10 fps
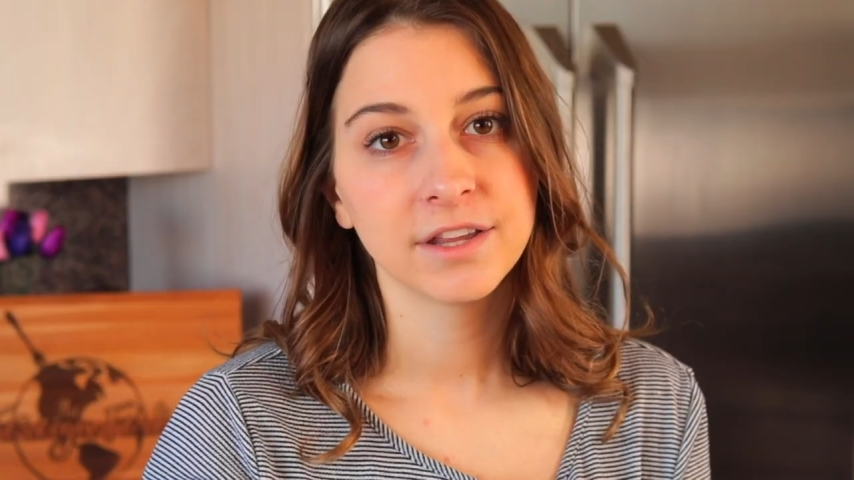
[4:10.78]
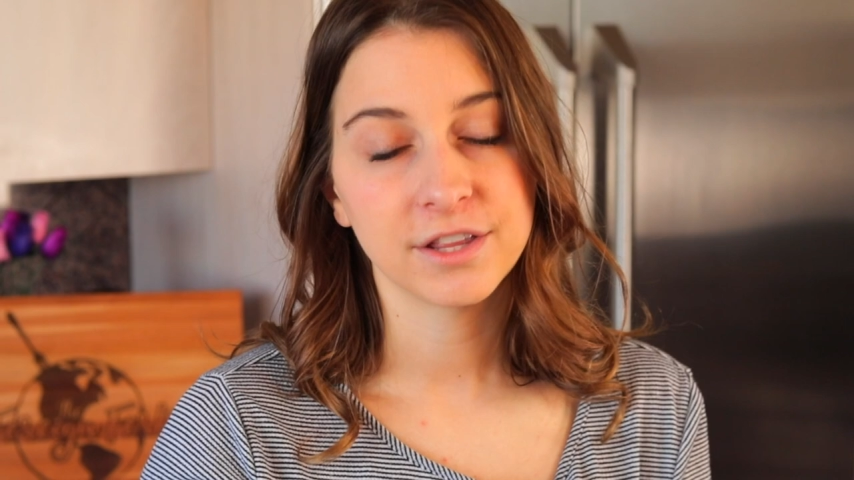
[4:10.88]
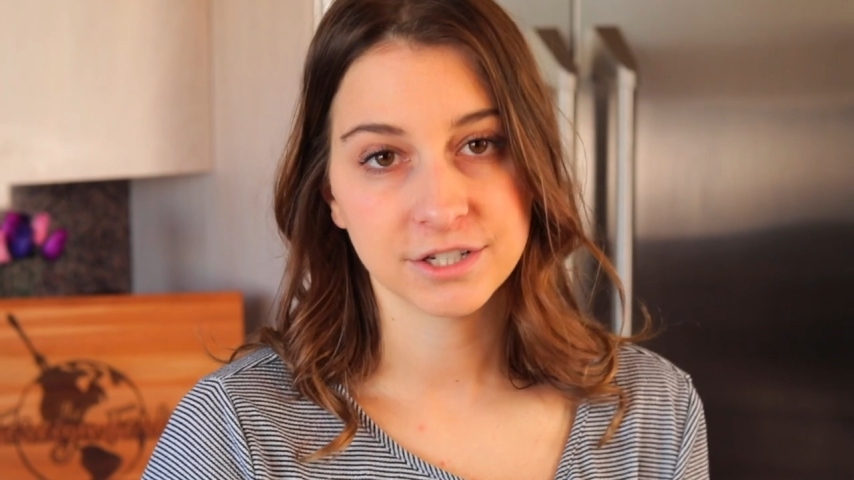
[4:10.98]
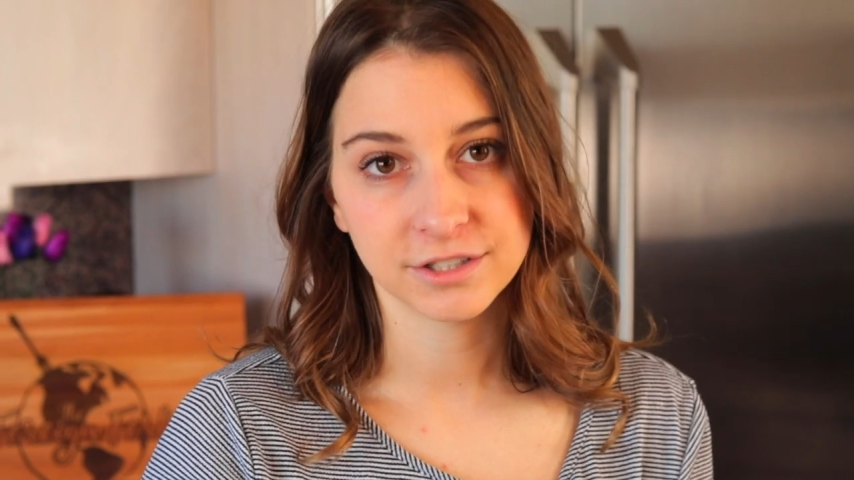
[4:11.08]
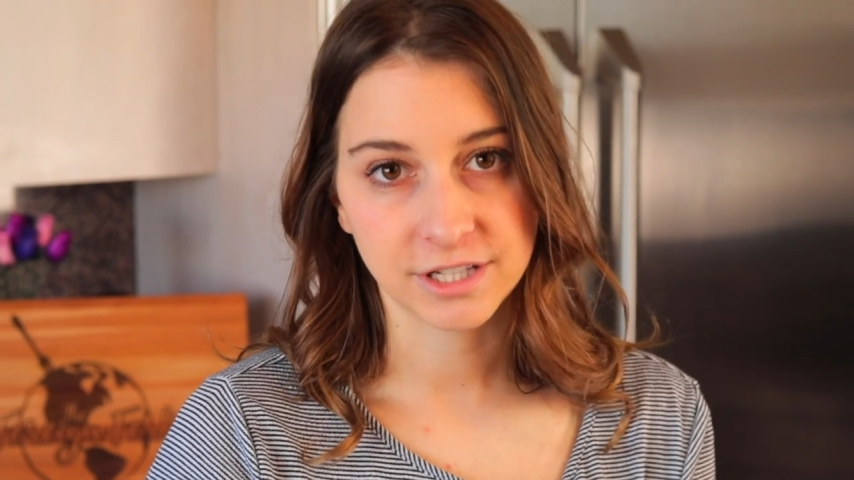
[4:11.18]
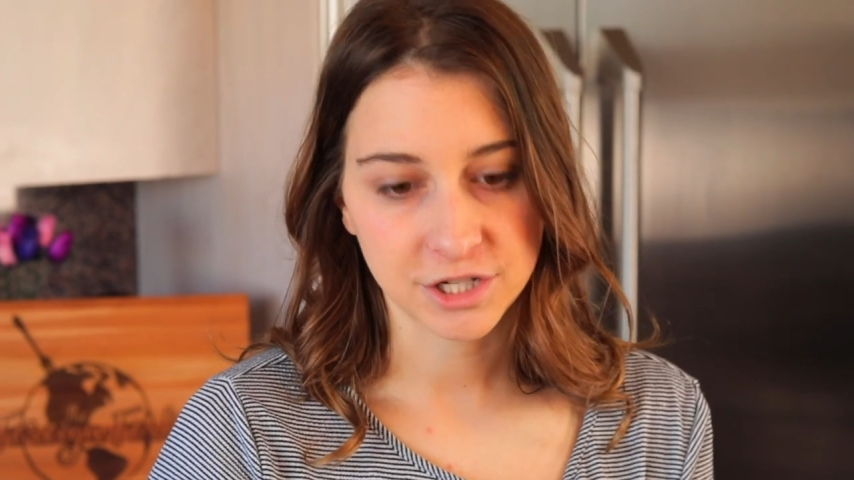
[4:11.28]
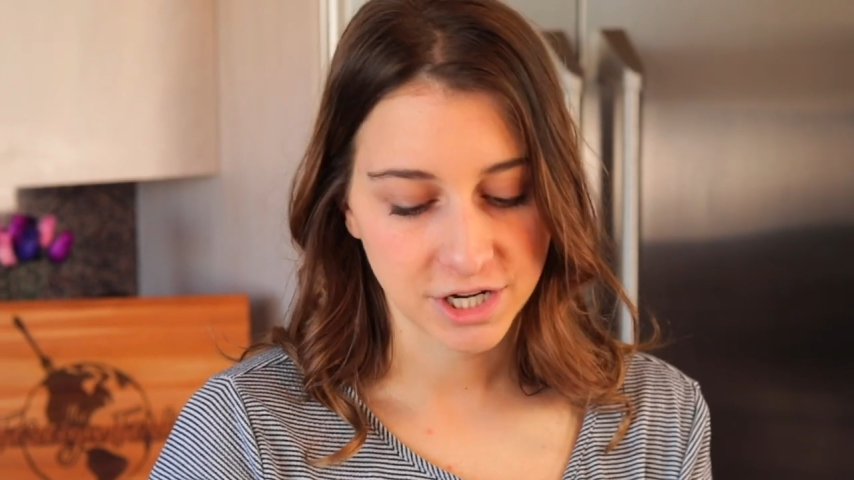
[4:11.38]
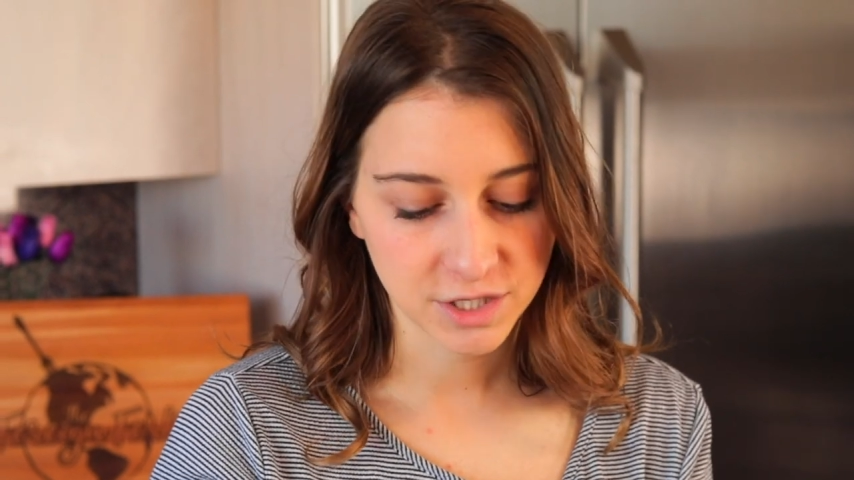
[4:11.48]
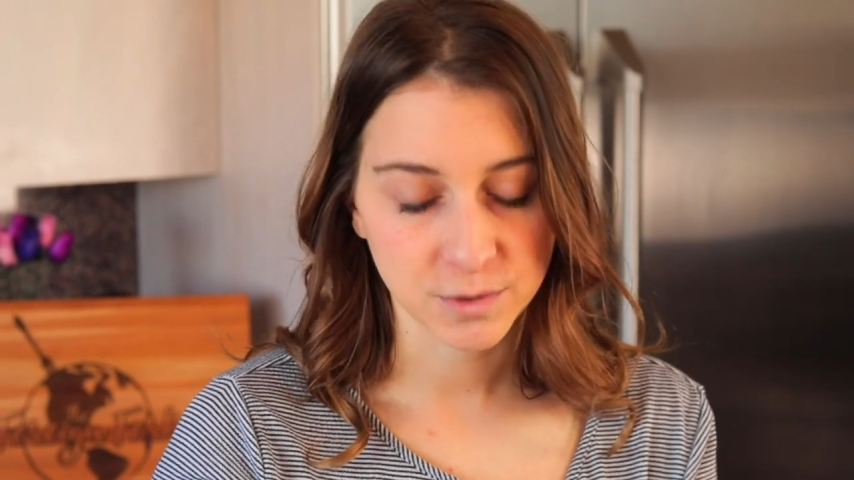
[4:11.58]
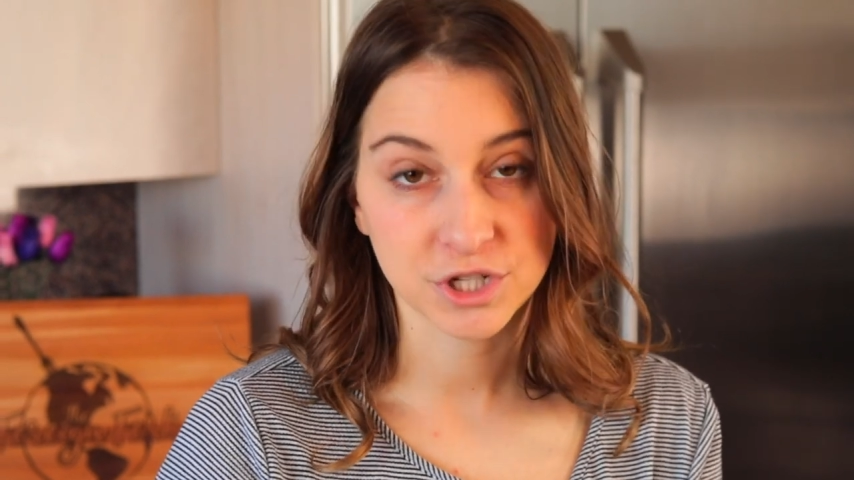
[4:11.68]
they're
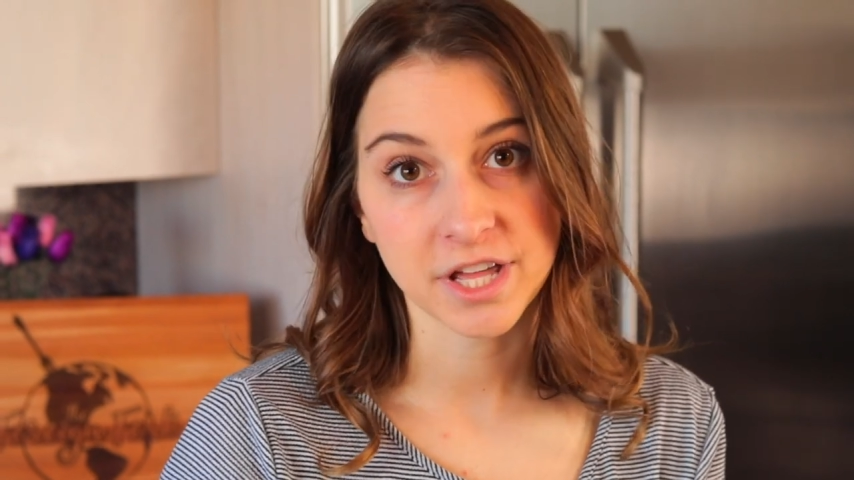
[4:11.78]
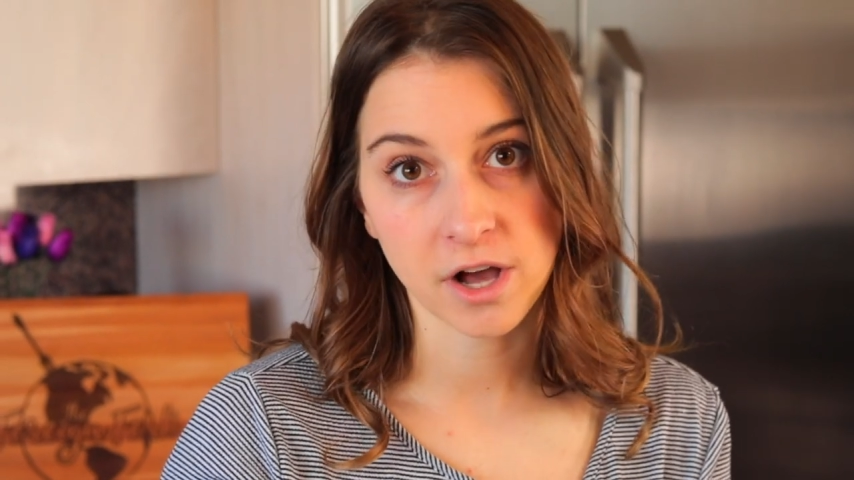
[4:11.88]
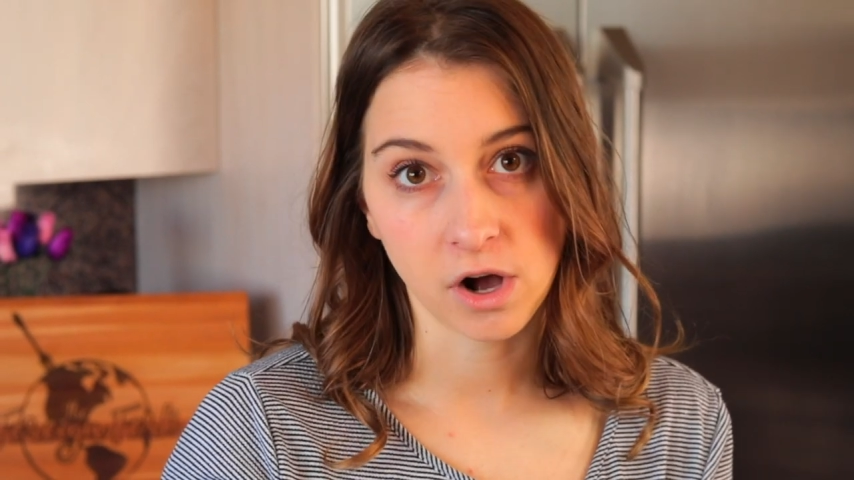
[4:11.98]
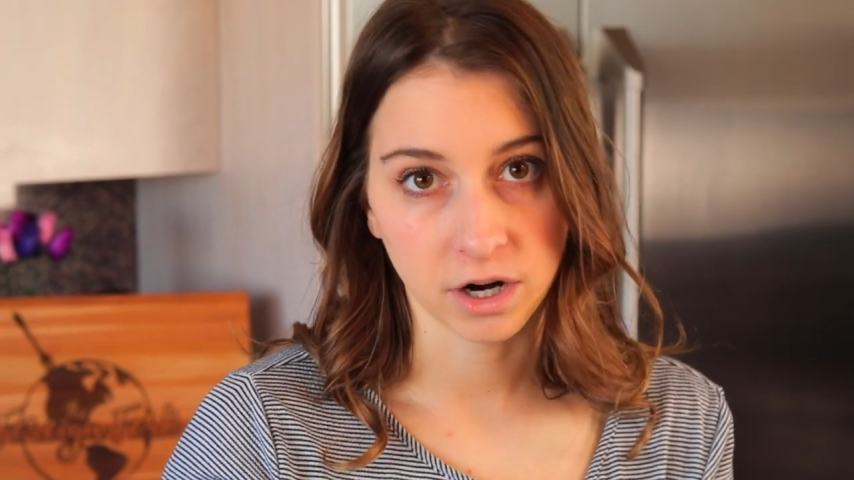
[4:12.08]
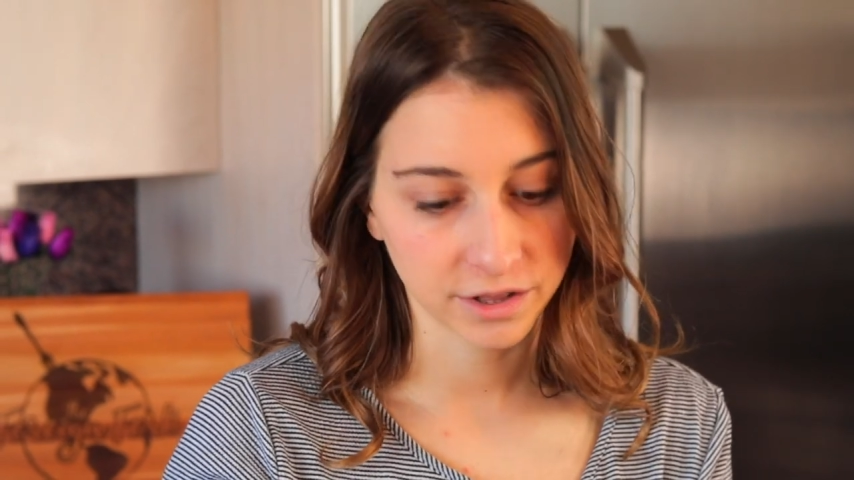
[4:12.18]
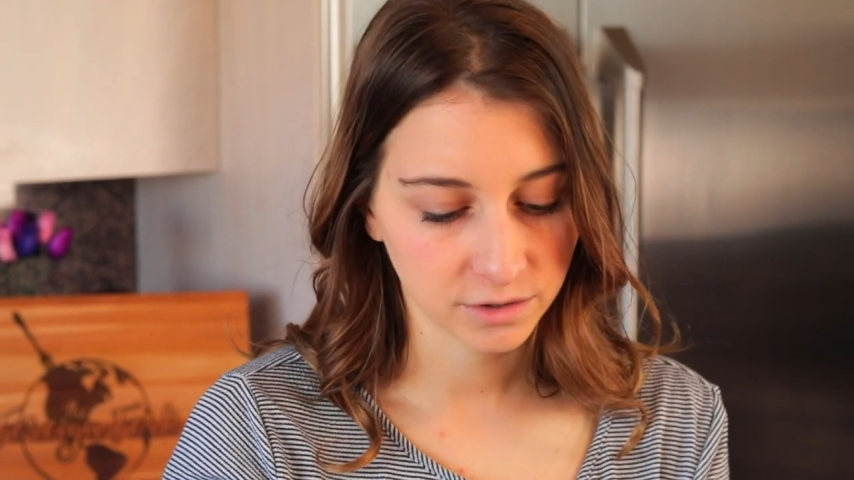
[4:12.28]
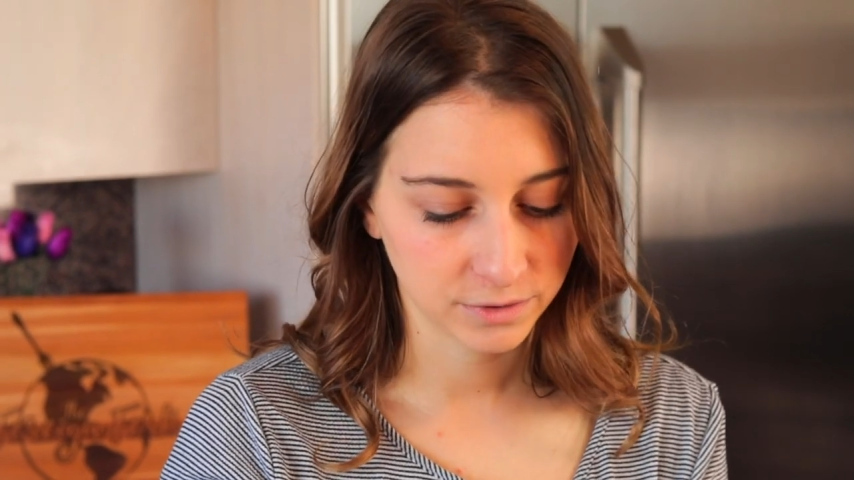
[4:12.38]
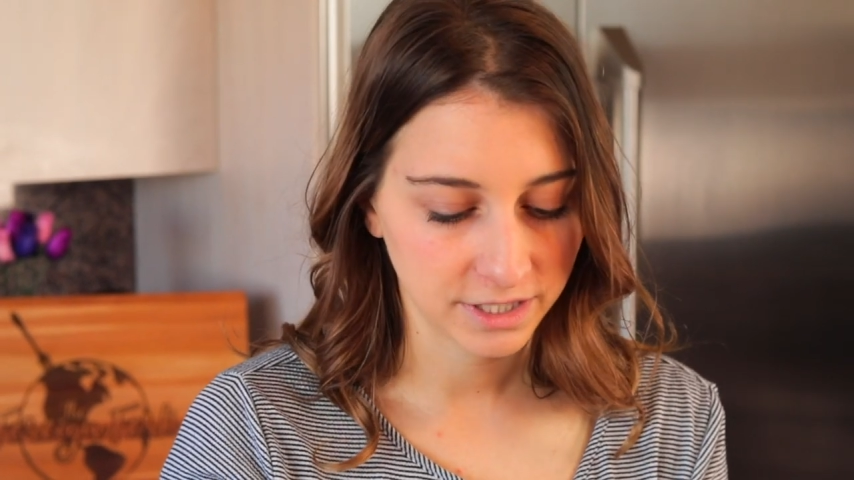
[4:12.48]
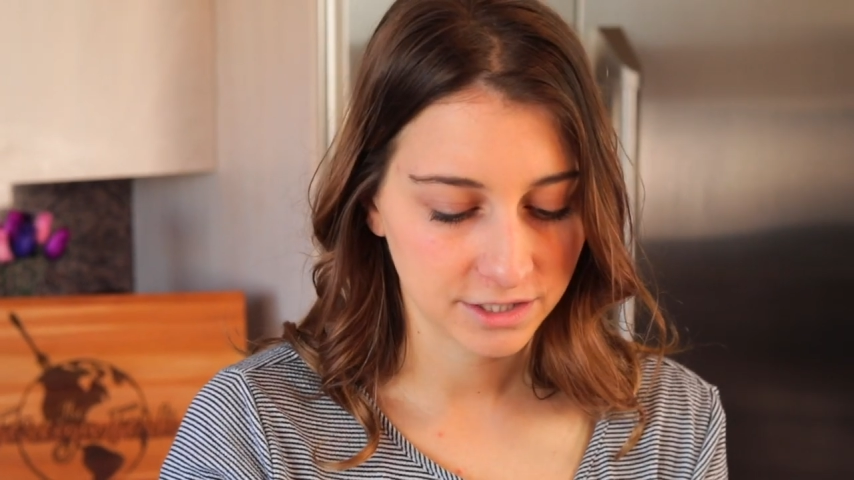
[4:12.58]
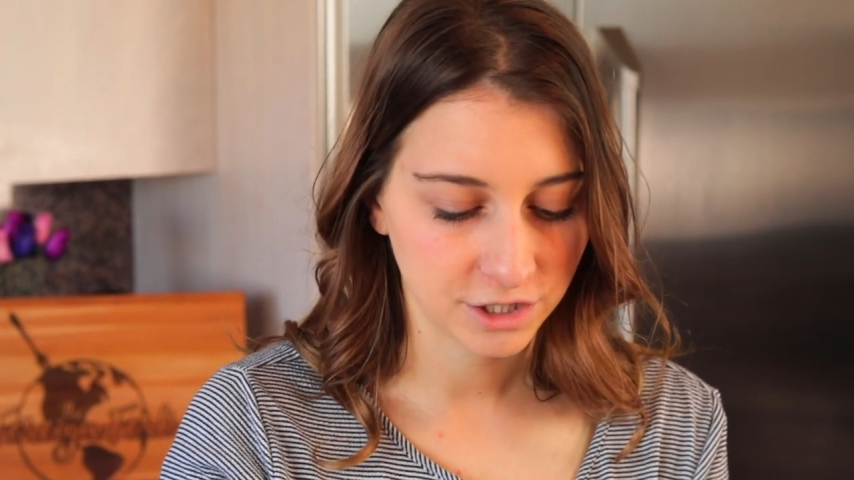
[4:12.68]
delicious, which they are, they're
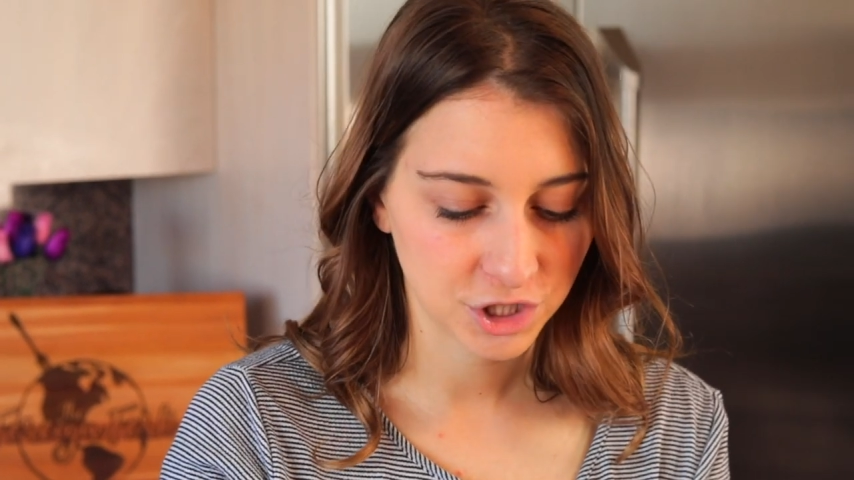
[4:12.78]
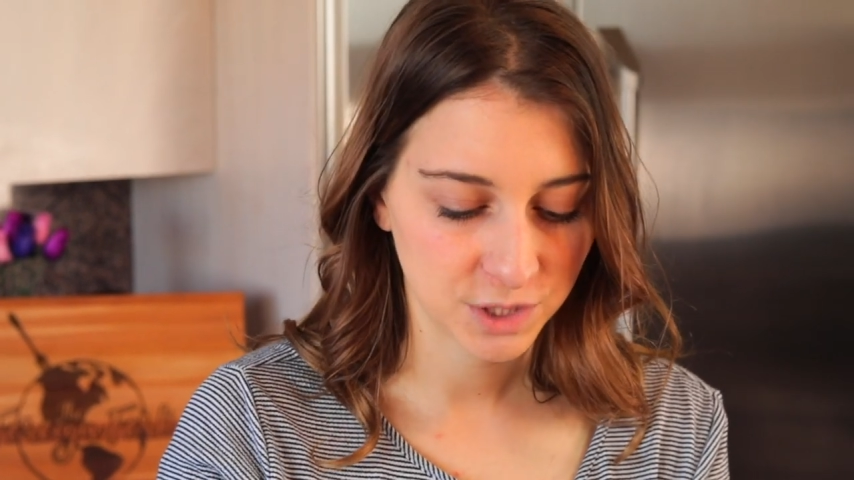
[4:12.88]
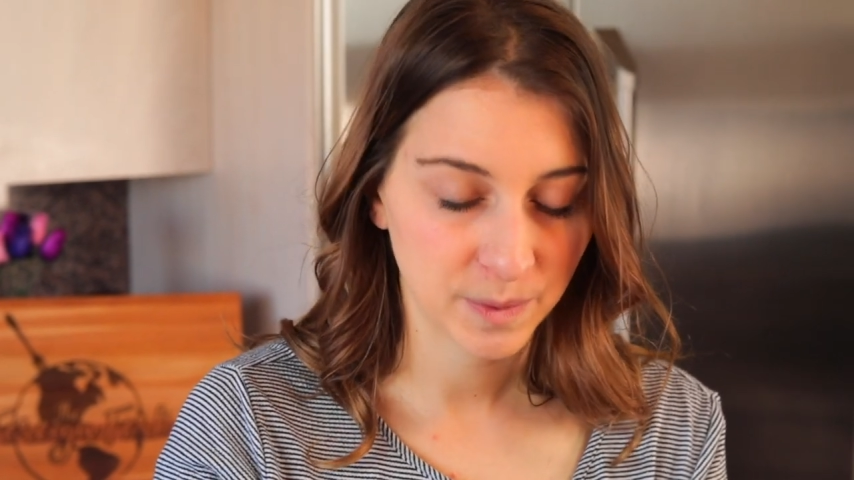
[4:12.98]
really delicious,